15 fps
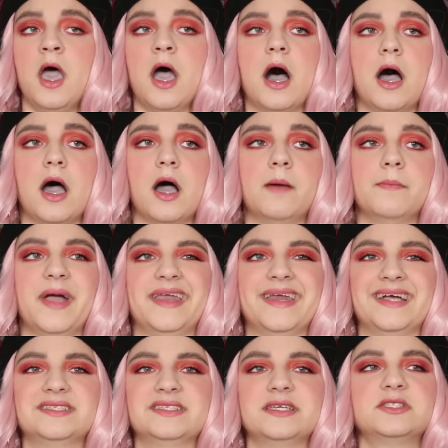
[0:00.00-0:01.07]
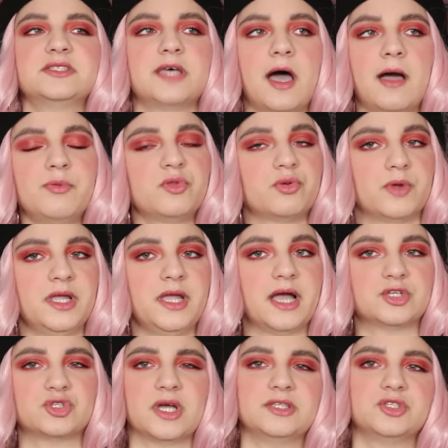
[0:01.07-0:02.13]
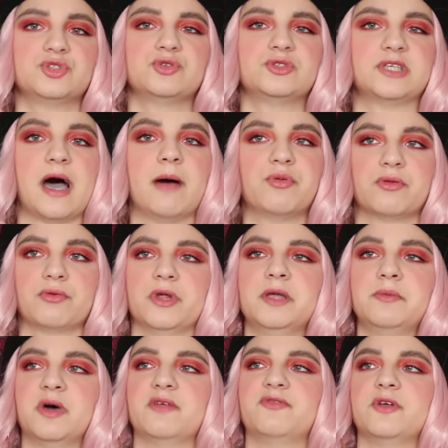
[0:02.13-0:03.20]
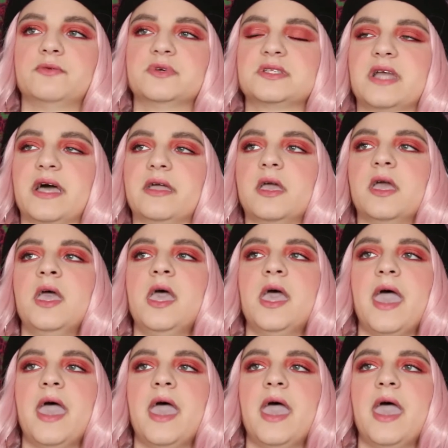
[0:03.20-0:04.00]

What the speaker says: And I did top 3. I tried to do top 3, but if it was like